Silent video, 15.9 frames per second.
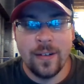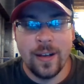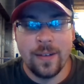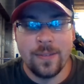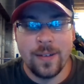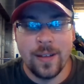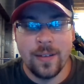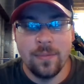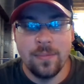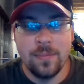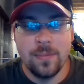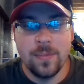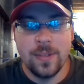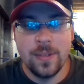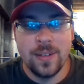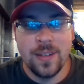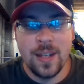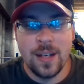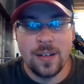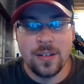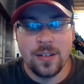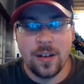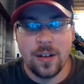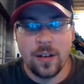I would send a
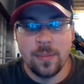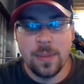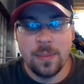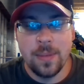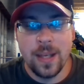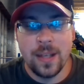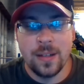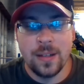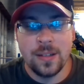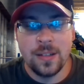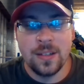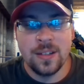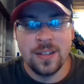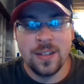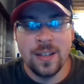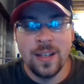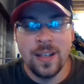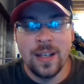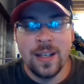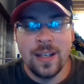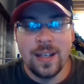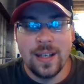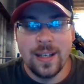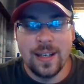Sharpie pen along,
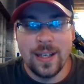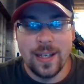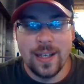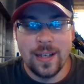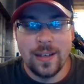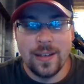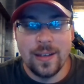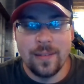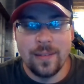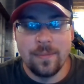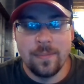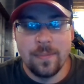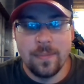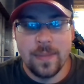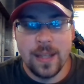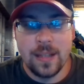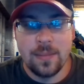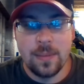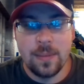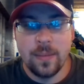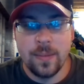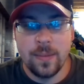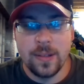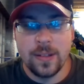and that's pretty
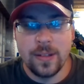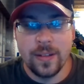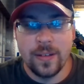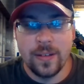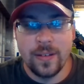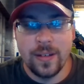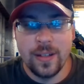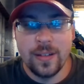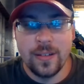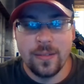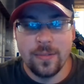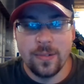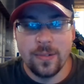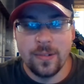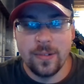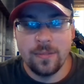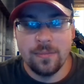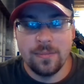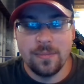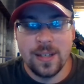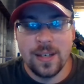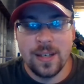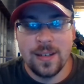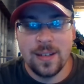much all there is for
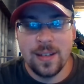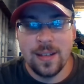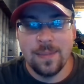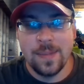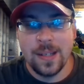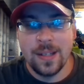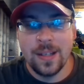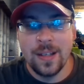TTMing.